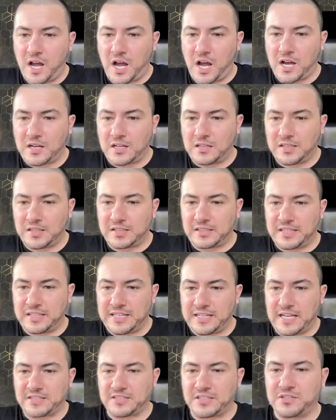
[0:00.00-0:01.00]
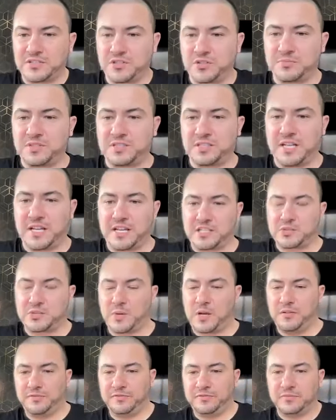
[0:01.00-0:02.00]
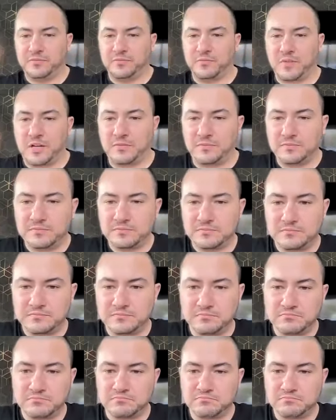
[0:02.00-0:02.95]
Clickly has a Zoom today at 12. Well,